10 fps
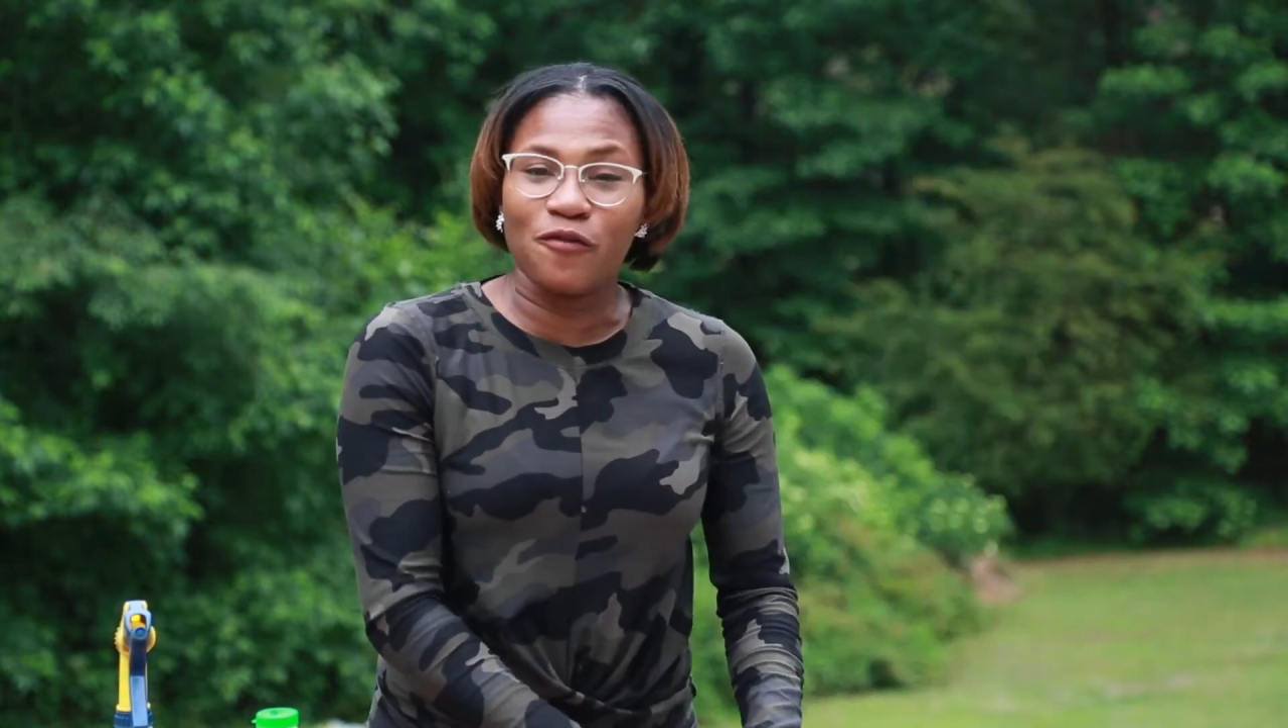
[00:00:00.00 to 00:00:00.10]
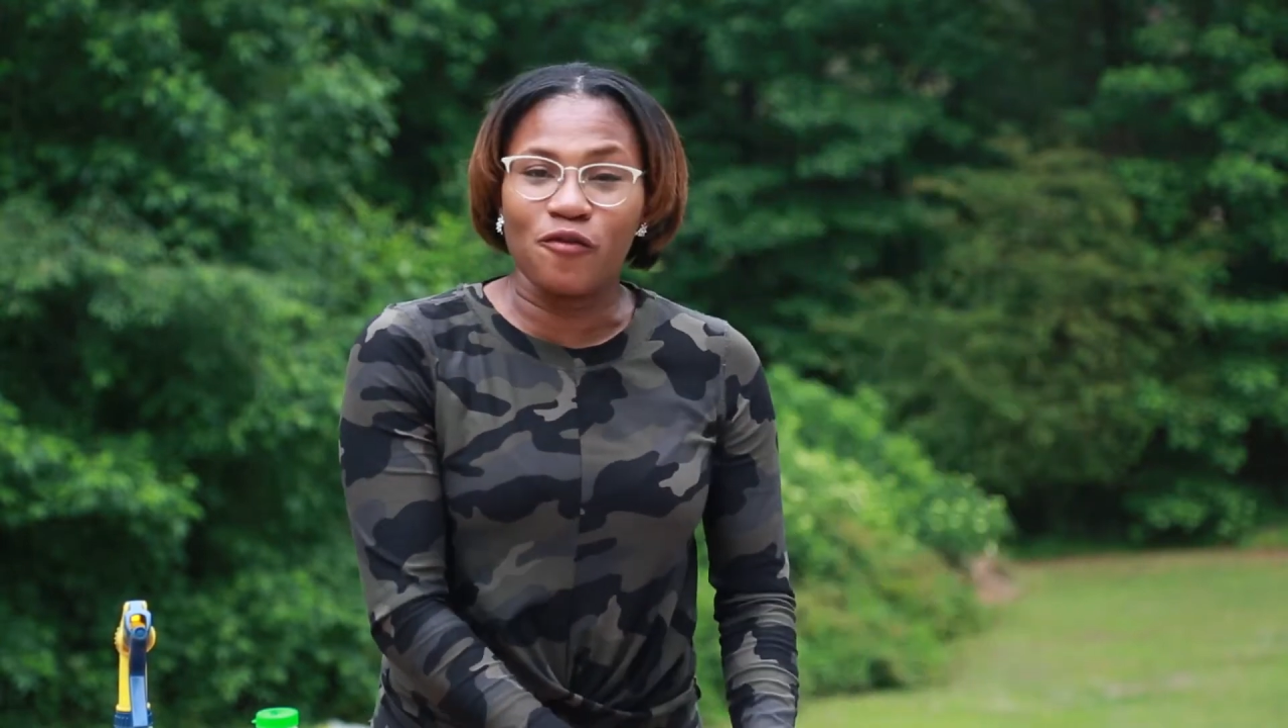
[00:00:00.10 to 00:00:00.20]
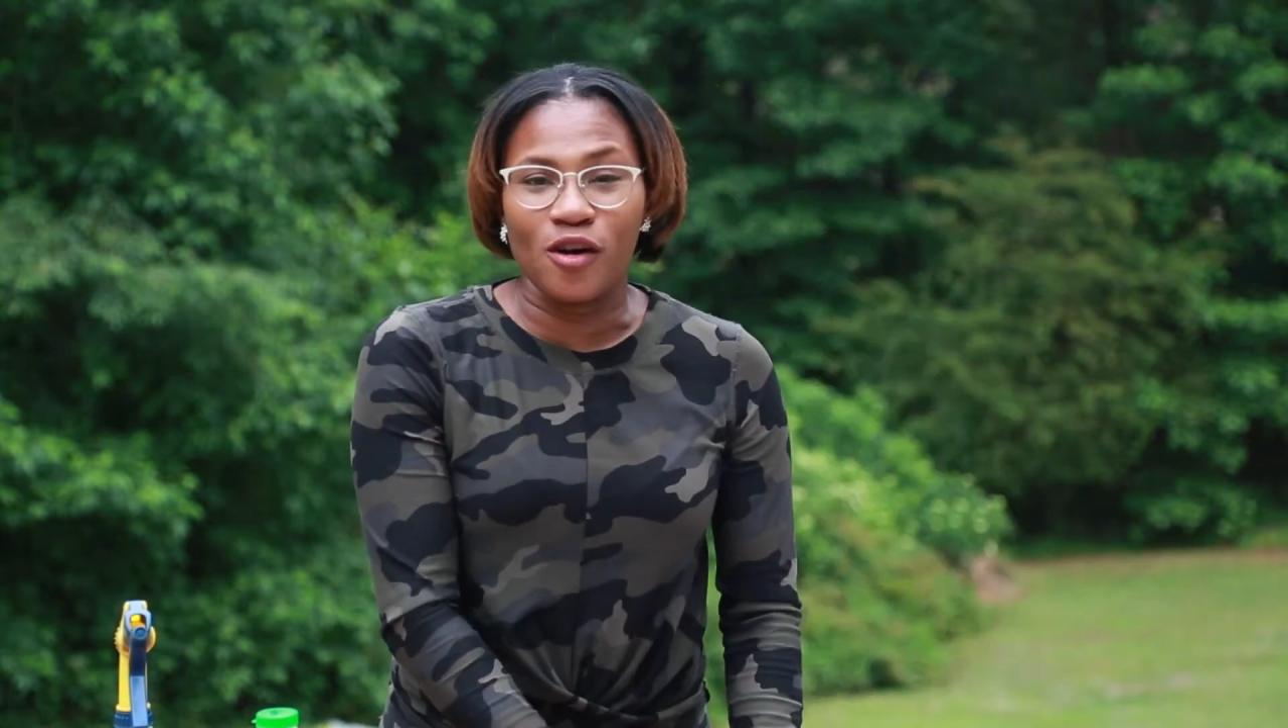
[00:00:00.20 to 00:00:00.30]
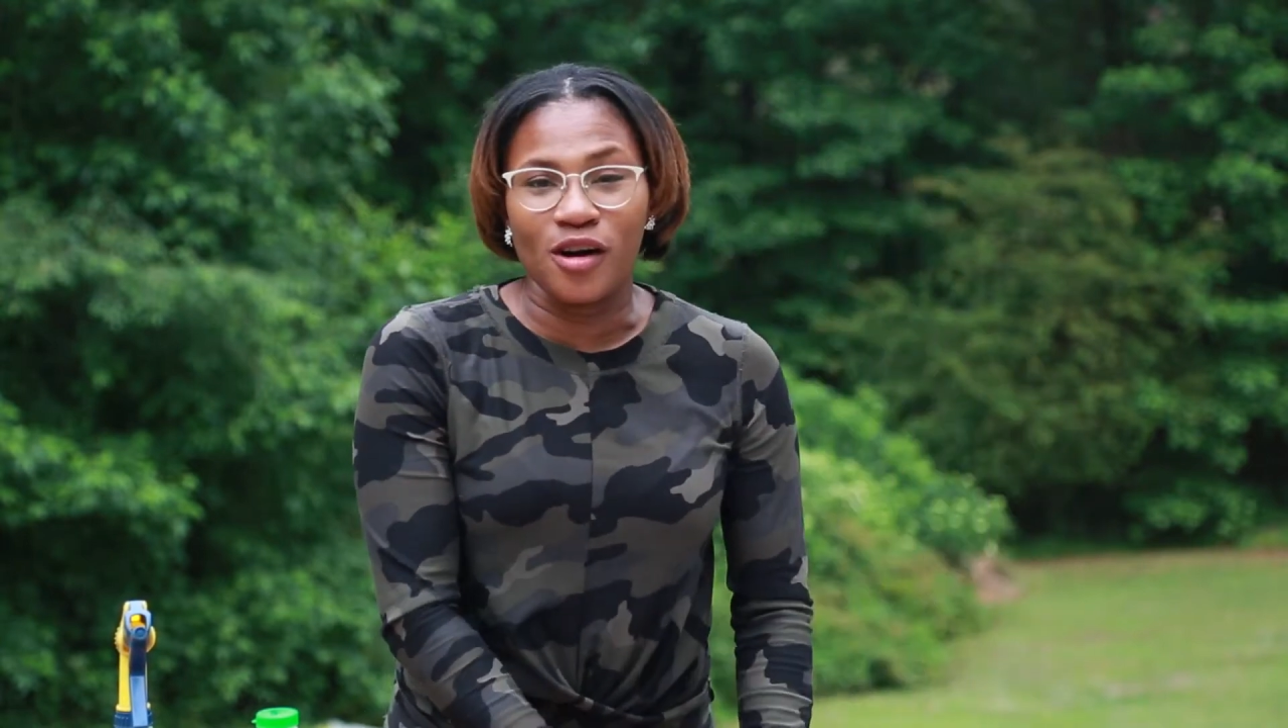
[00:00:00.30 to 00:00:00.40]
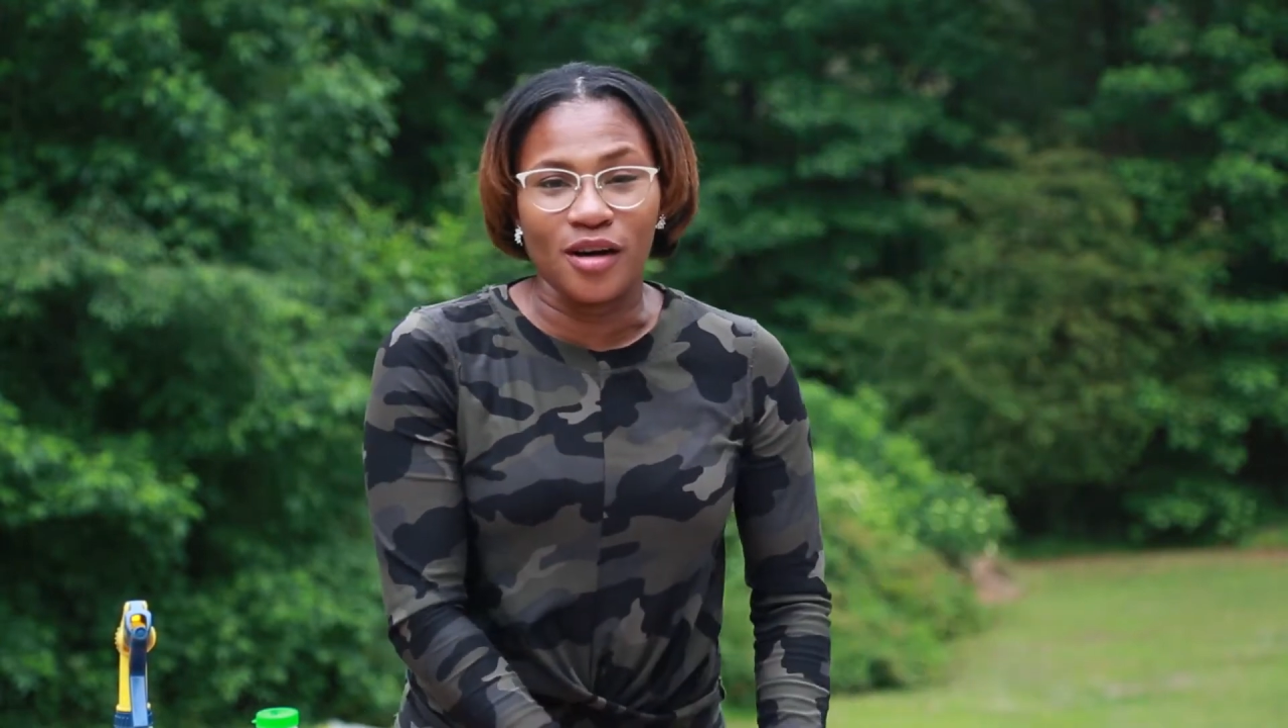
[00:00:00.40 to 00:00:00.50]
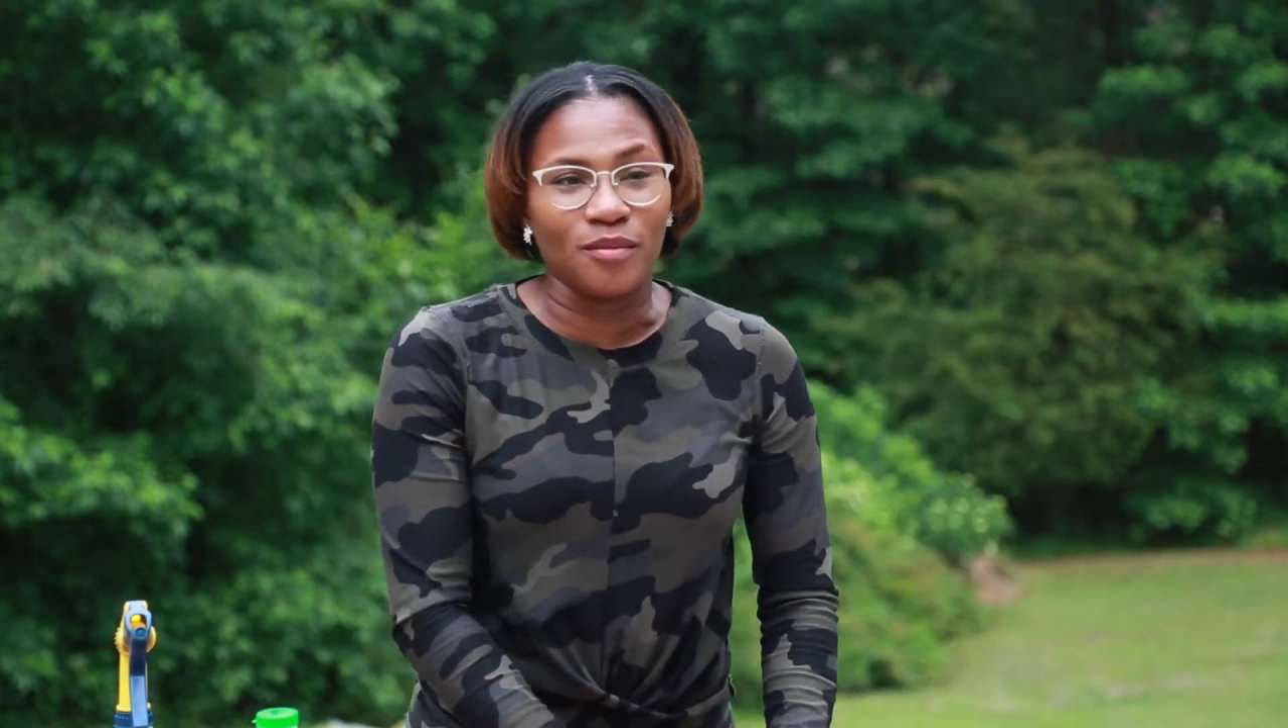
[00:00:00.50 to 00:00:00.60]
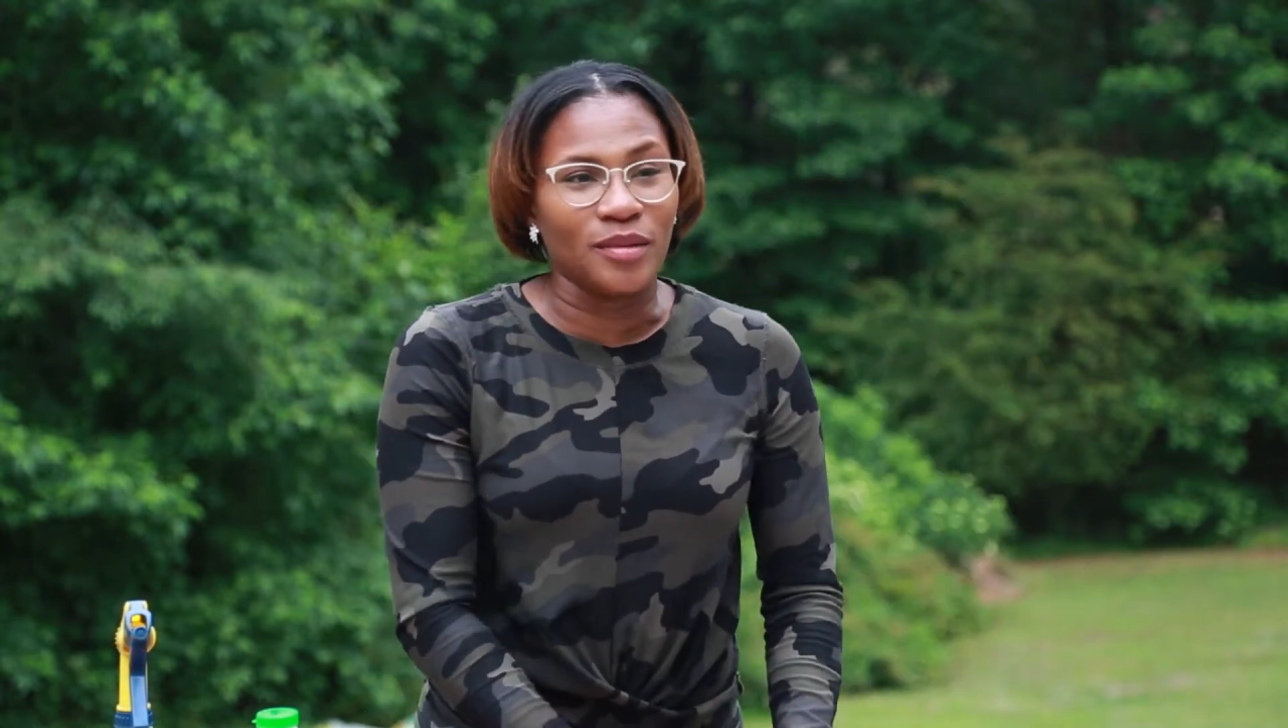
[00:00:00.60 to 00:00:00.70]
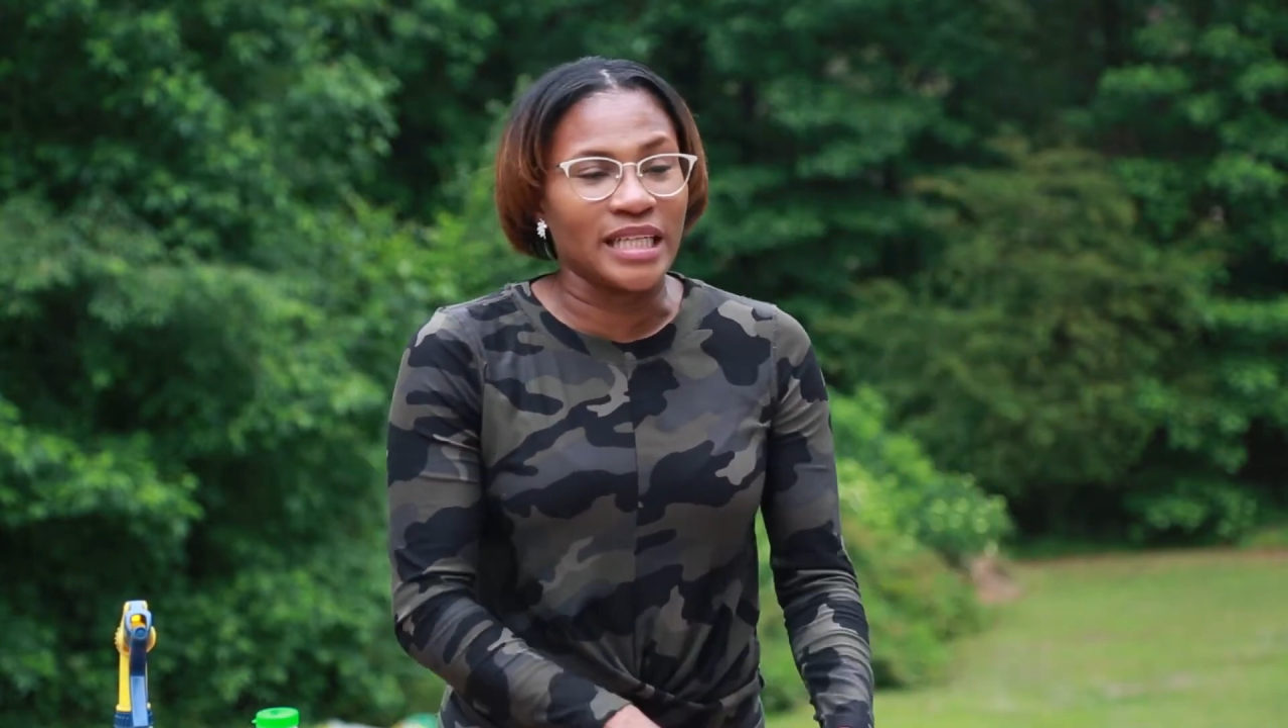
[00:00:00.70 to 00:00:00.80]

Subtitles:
from